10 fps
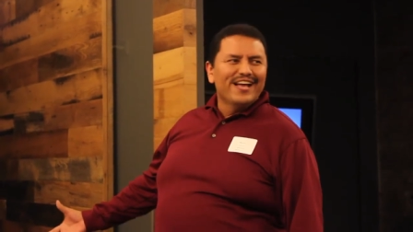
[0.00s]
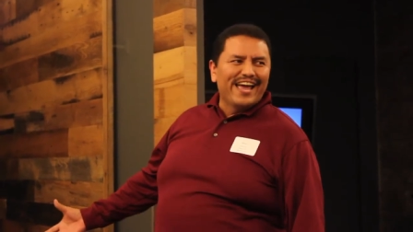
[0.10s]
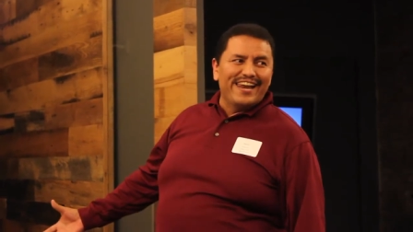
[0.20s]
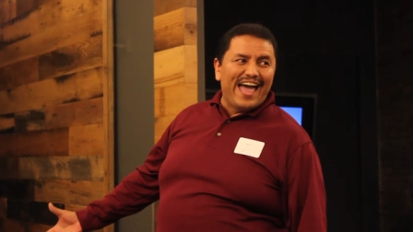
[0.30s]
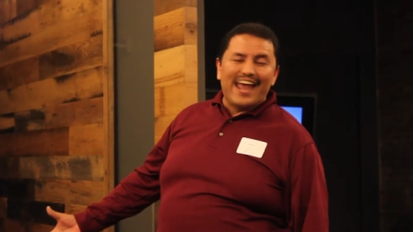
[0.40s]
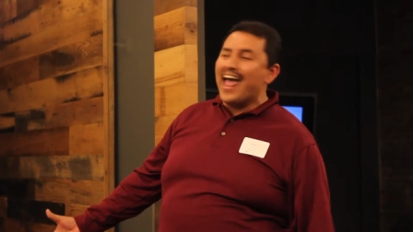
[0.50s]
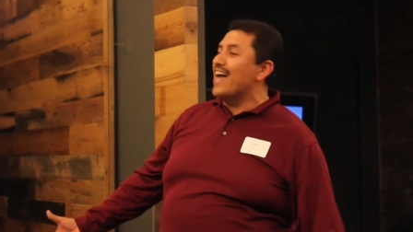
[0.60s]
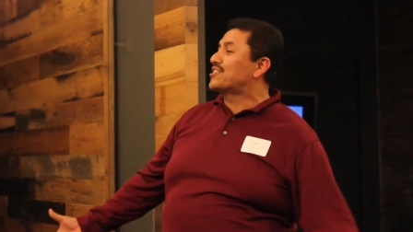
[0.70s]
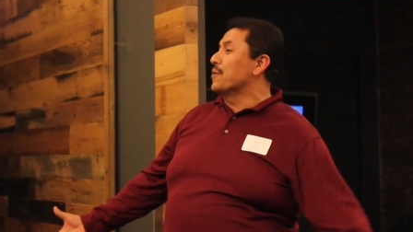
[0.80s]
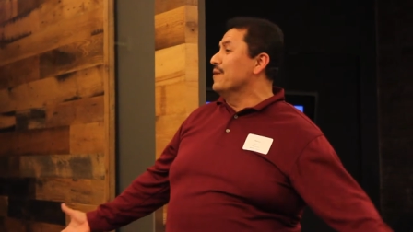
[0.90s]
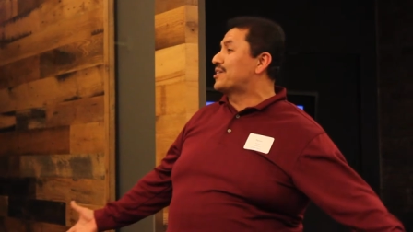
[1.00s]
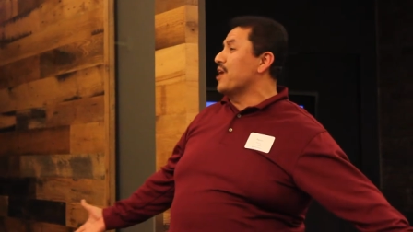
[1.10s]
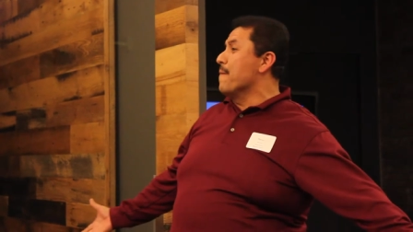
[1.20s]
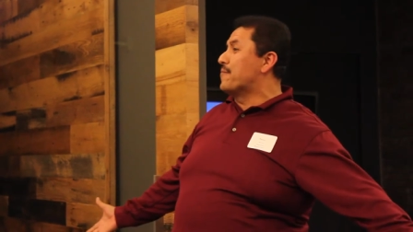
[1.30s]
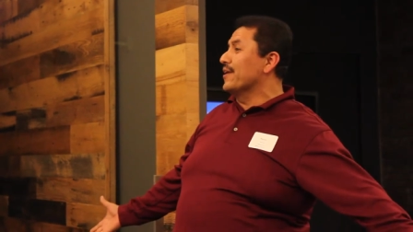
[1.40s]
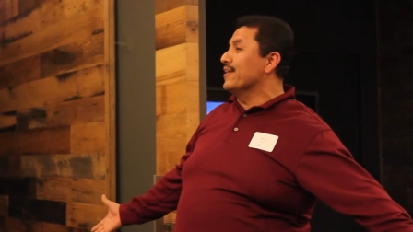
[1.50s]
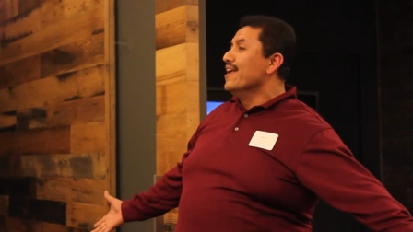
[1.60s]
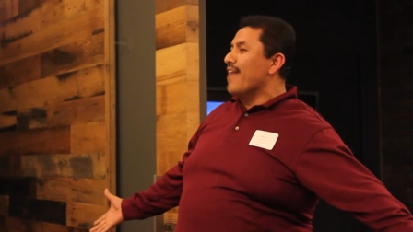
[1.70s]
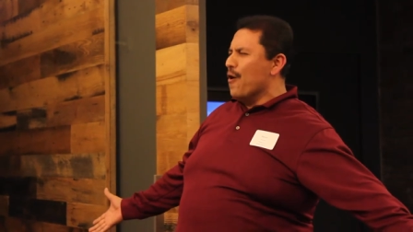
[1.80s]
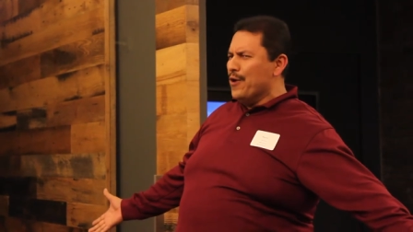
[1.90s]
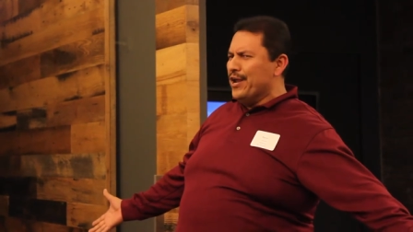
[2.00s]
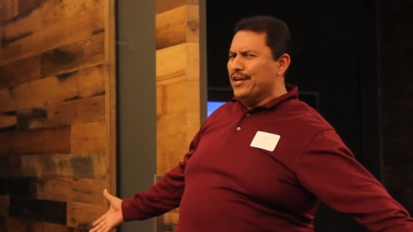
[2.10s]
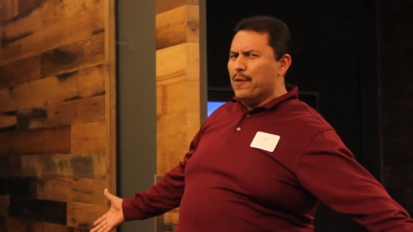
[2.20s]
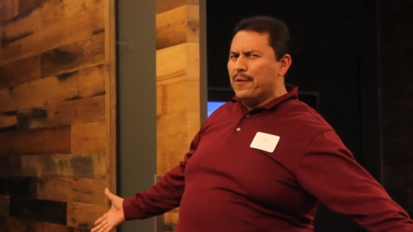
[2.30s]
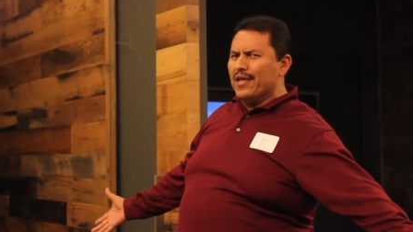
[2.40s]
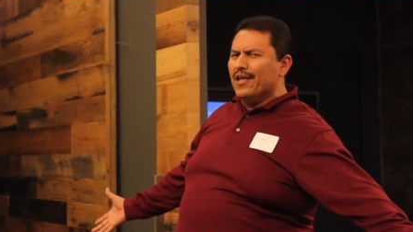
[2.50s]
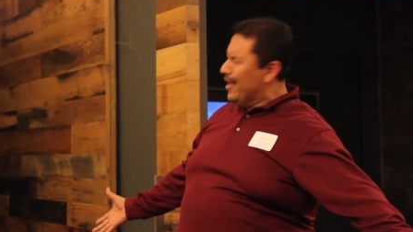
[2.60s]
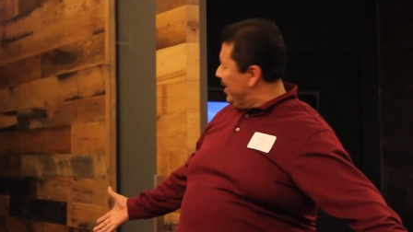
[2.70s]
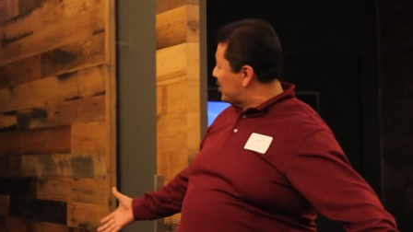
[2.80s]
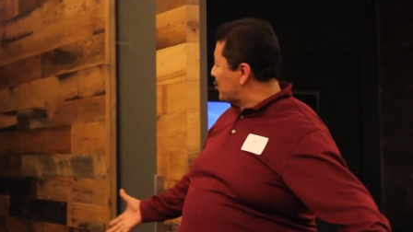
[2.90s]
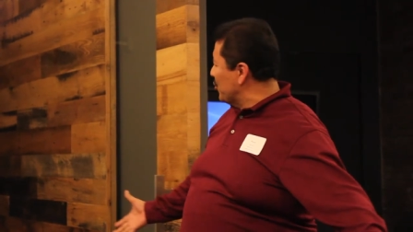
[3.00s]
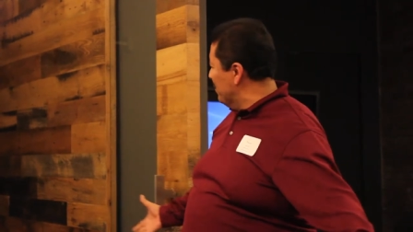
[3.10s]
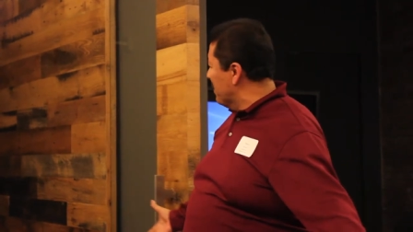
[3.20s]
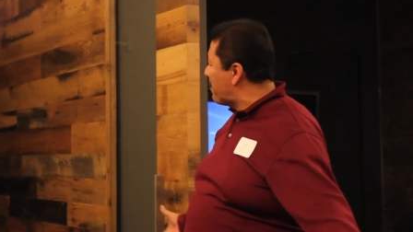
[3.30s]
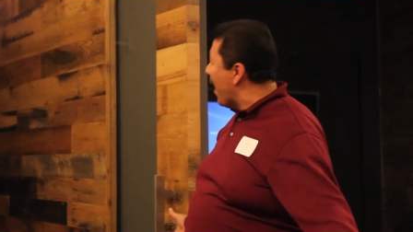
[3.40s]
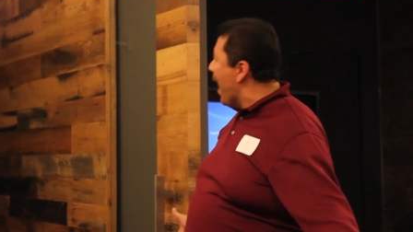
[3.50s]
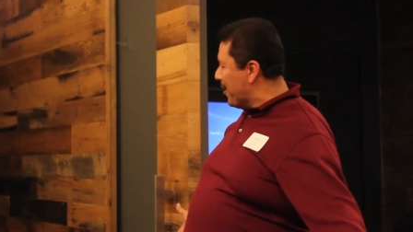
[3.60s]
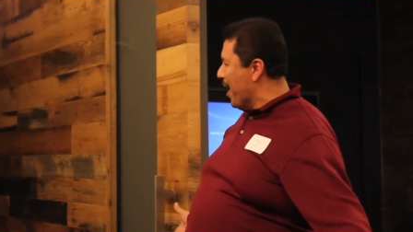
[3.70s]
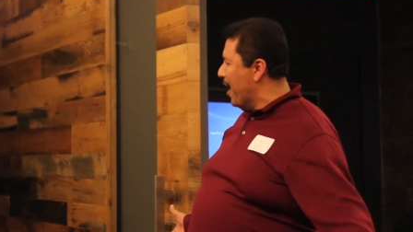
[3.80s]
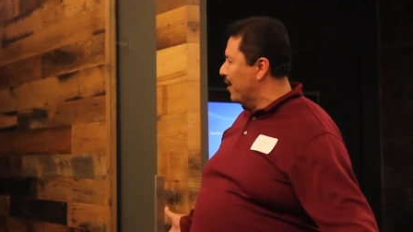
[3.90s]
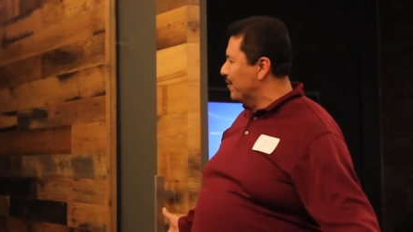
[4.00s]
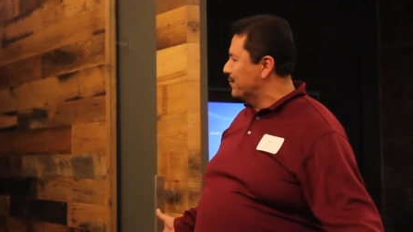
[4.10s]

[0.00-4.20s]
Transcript: and that has to be something that we need to be extremely proud of.